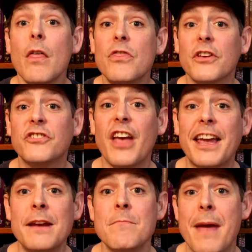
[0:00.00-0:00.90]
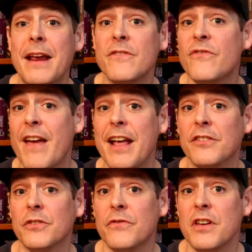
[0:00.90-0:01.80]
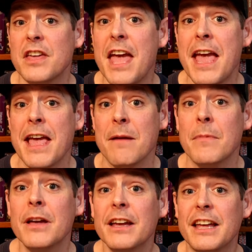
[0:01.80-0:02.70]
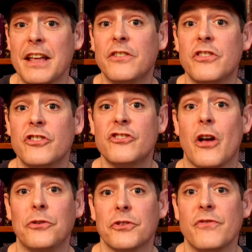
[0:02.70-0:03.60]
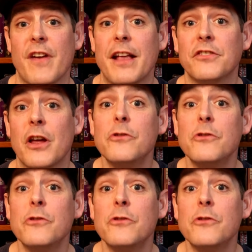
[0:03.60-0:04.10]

The second main phase of the game is the shelter phase.